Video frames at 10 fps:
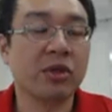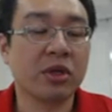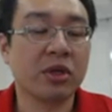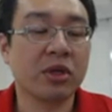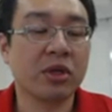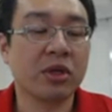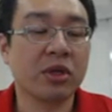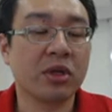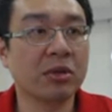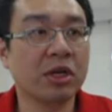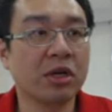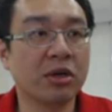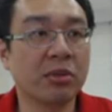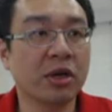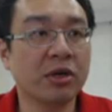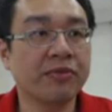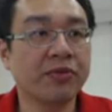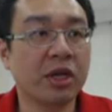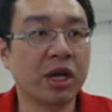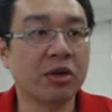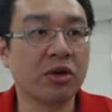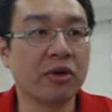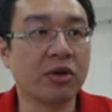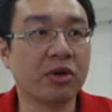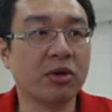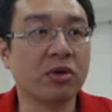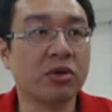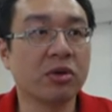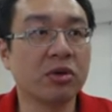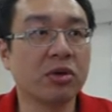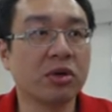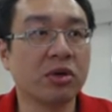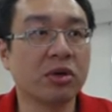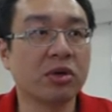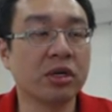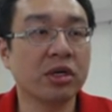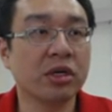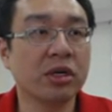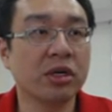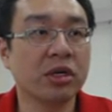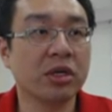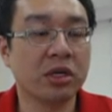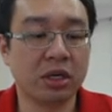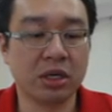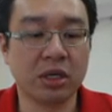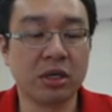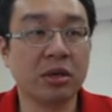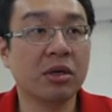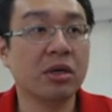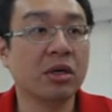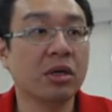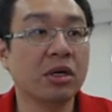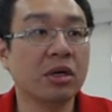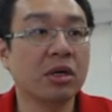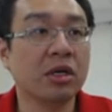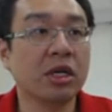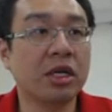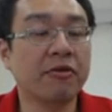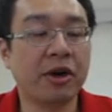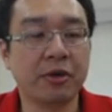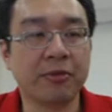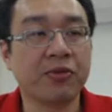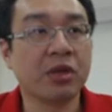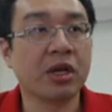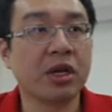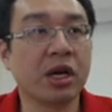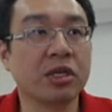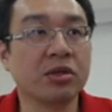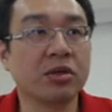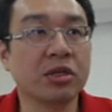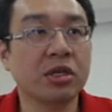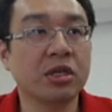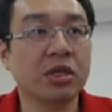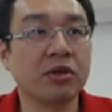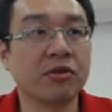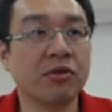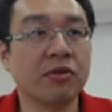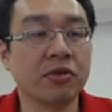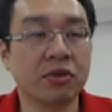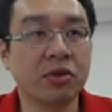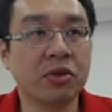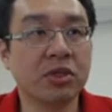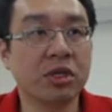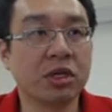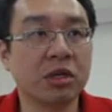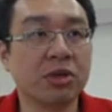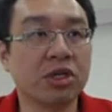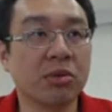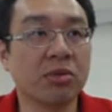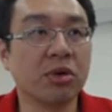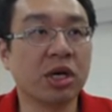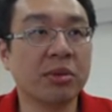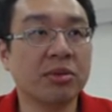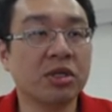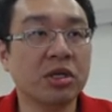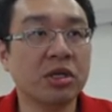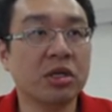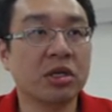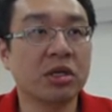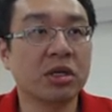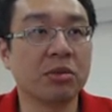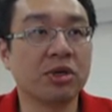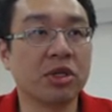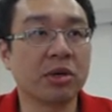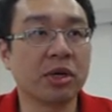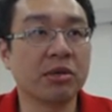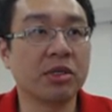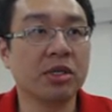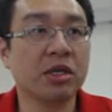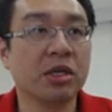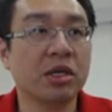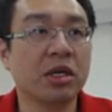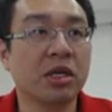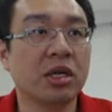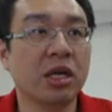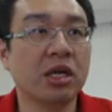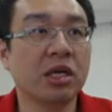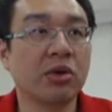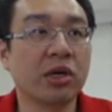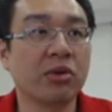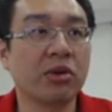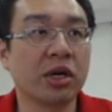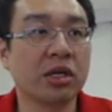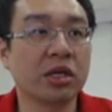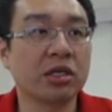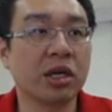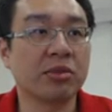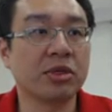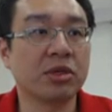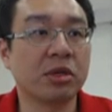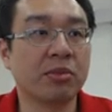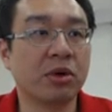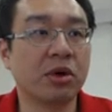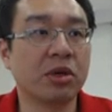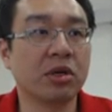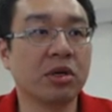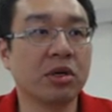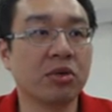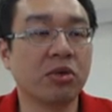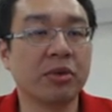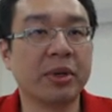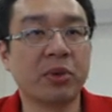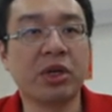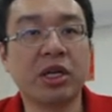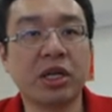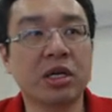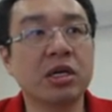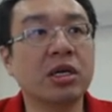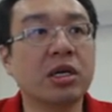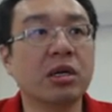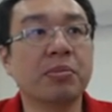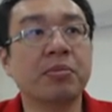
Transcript: in the middle of the board and you have the rook controlling the d file. As you see, if you use the bishop to capture, the bishop capture, then the queen you can just capture the pawn. You'll be winning a